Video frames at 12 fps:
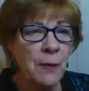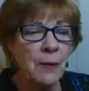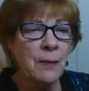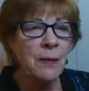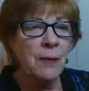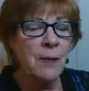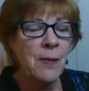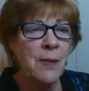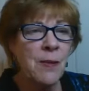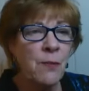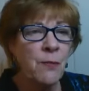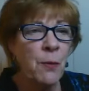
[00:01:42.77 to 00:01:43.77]
It's
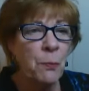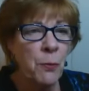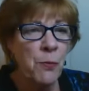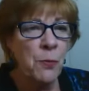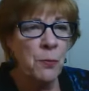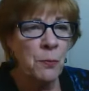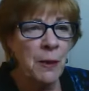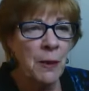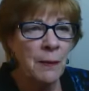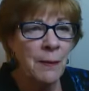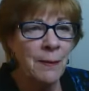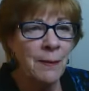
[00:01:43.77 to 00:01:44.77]
as if it pursued
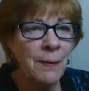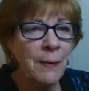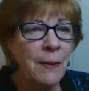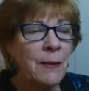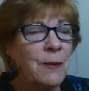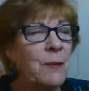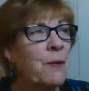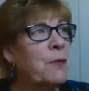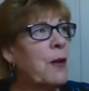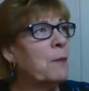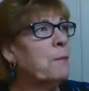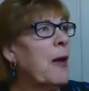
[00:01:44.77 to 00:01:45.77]
me. You know, I
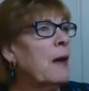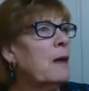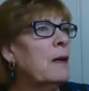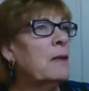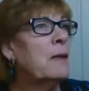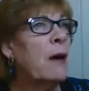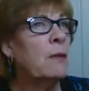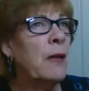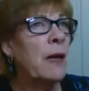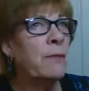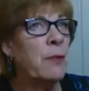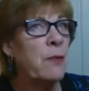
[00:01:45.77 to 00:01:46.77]
thought back on how
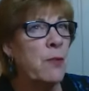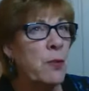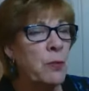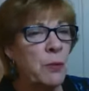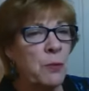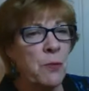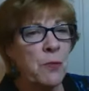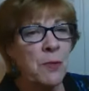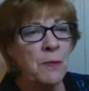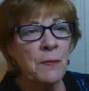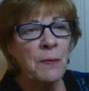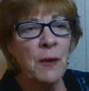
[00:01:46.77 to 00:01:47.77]
life leaves clues.
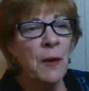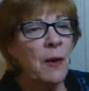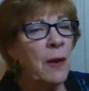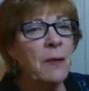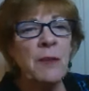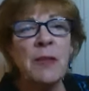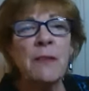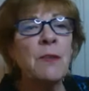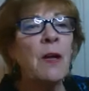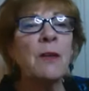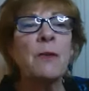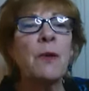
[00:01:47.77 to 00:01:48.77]
And I mean,
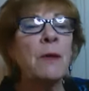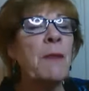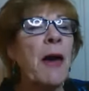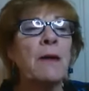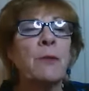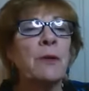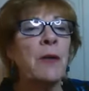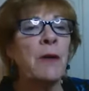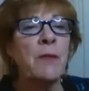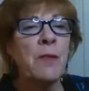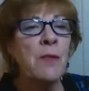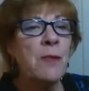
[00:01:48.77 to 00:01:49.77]
even all the way back when
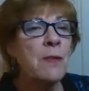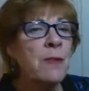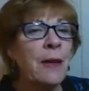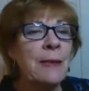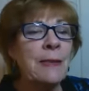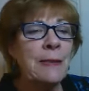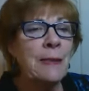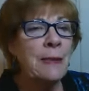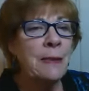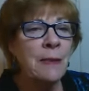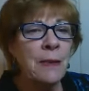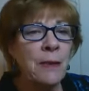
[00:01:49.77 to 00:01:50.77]
I was
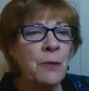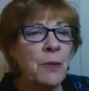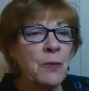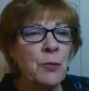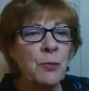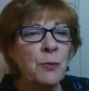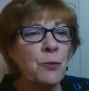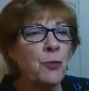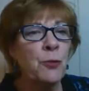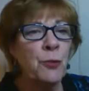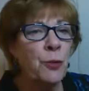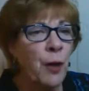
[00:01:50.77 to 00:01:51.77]
19 and I went to a
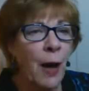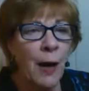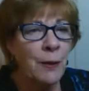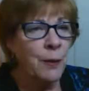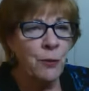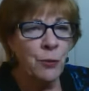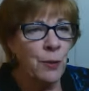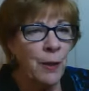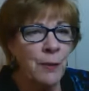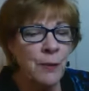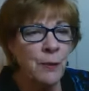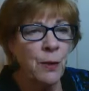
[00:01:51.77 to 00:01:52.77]
junior college and
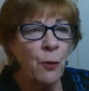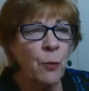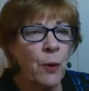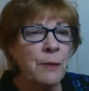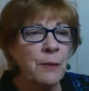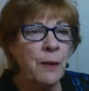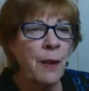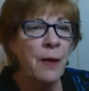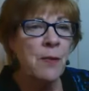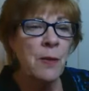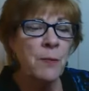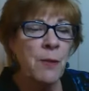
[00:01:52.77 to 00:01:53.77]
I didn't know what in
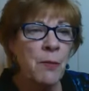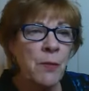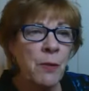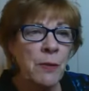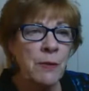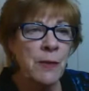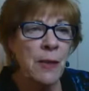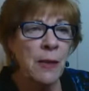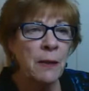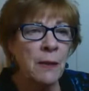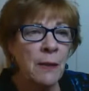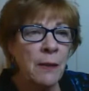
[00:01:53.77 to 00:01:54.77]
God's name I was going to
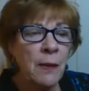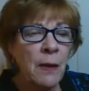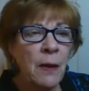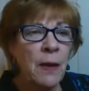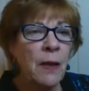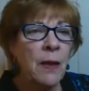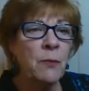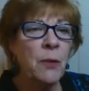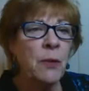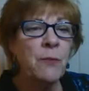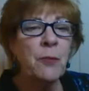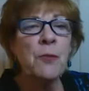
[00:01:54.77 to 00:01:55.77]
take. And
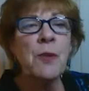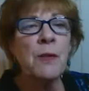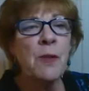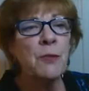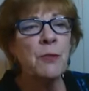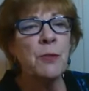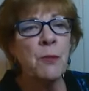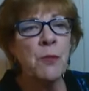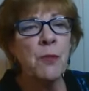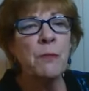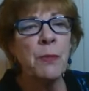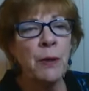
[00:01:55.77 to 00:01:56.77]
one of the first things I took
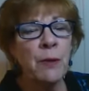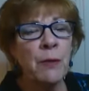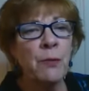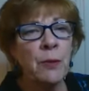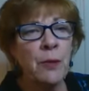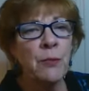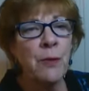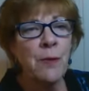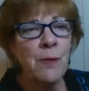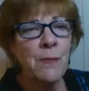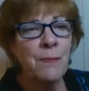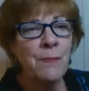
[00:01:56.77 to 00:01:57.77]
was comparative religions.